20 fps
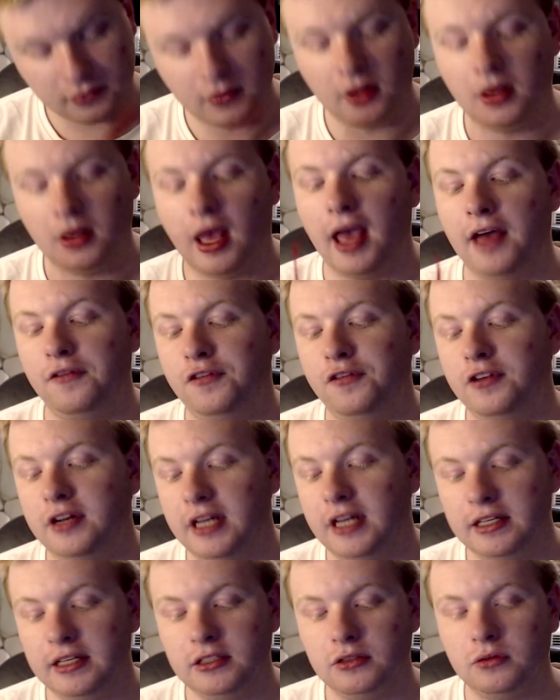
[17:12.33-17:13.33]
effort
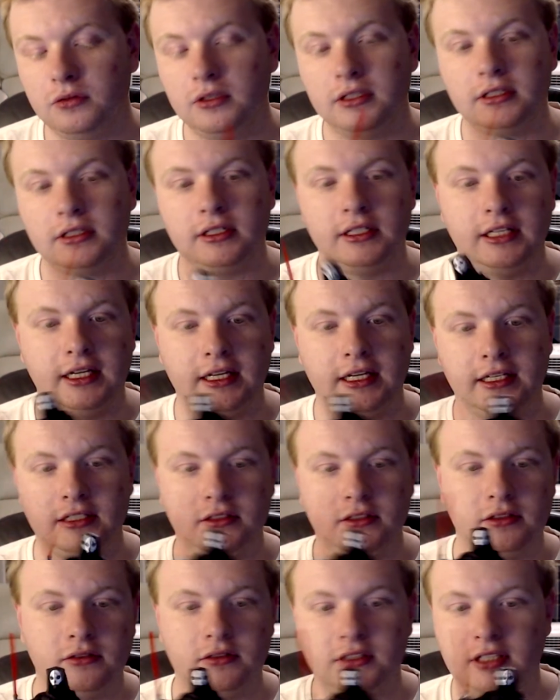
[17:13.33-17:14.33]
into it. Yeah,
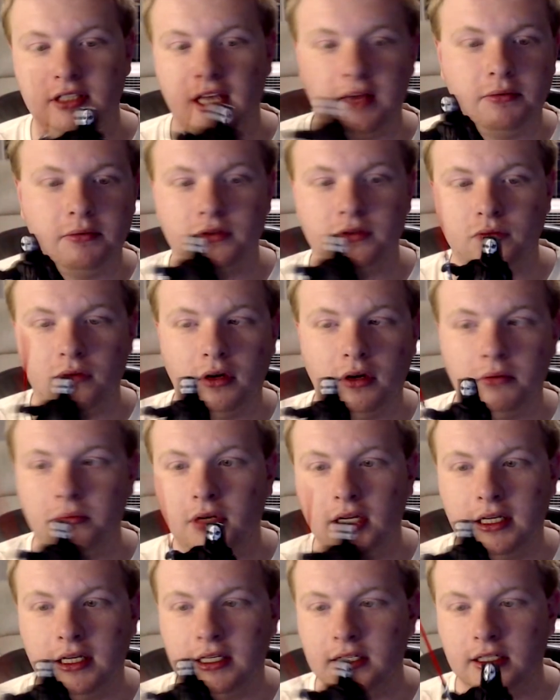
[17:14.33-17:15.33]
his saber's
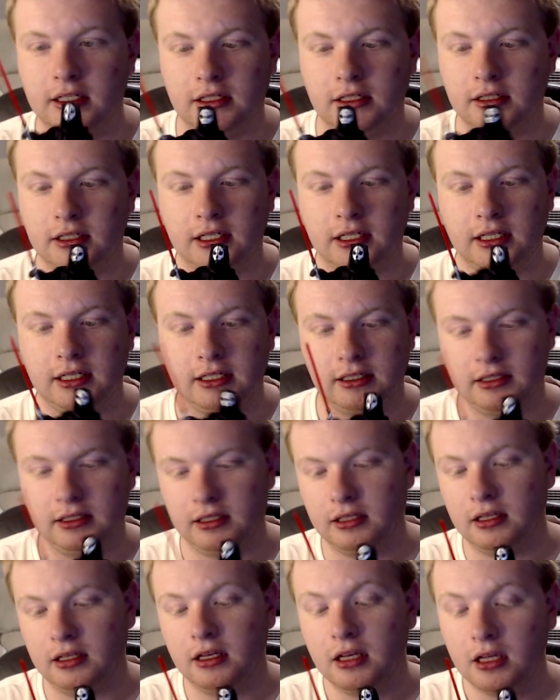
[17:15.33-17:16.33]
wobbly. Okay,
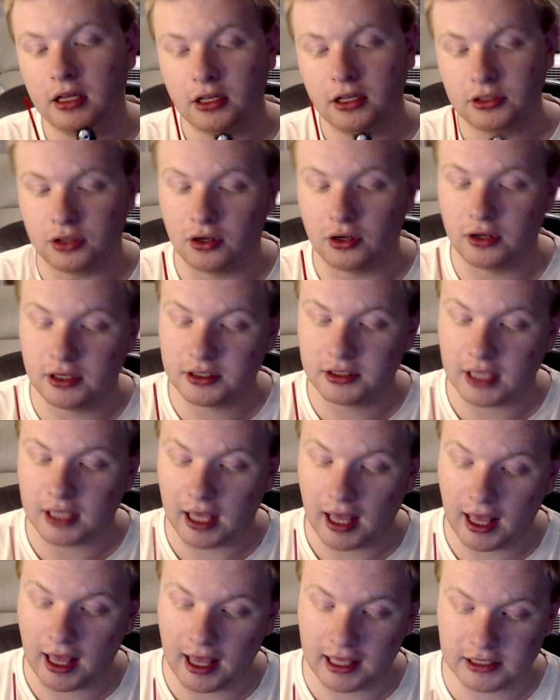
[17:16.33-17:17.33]
so his
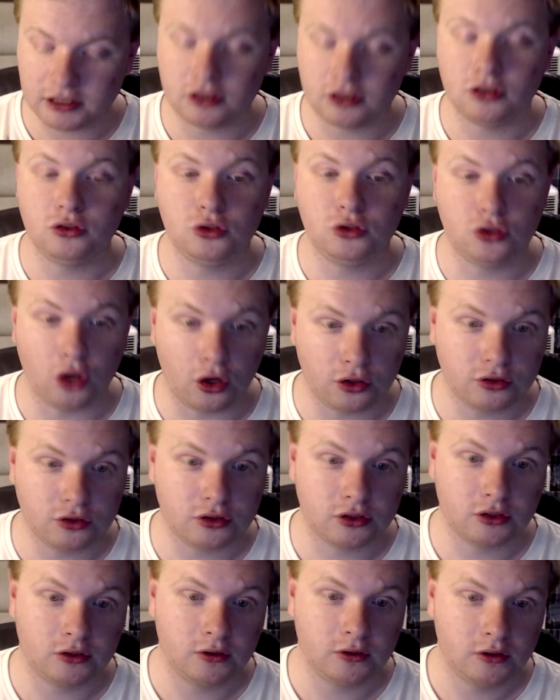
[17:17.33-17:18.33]
hands
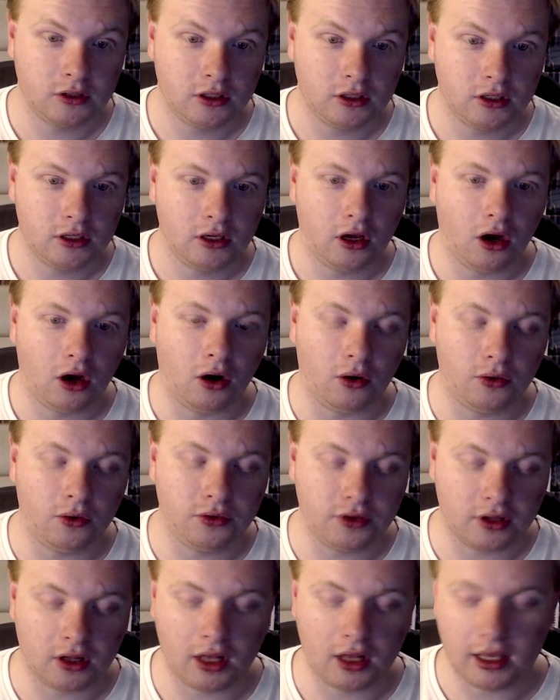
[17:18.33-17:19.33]
don't hold the
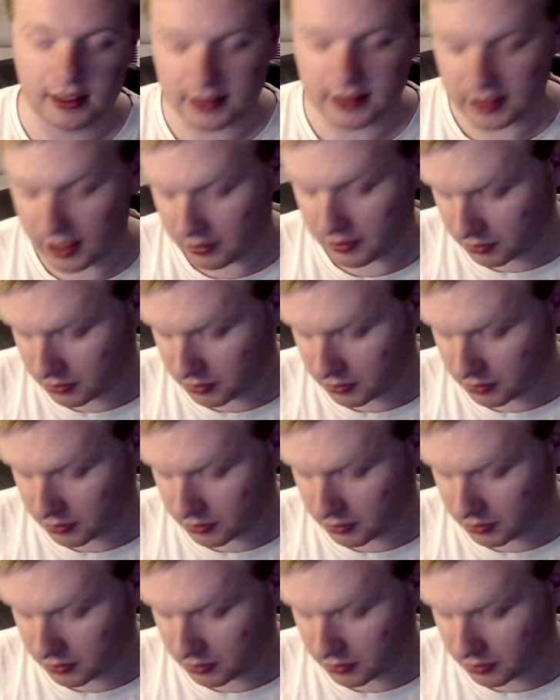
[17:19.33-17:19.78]
lightsaber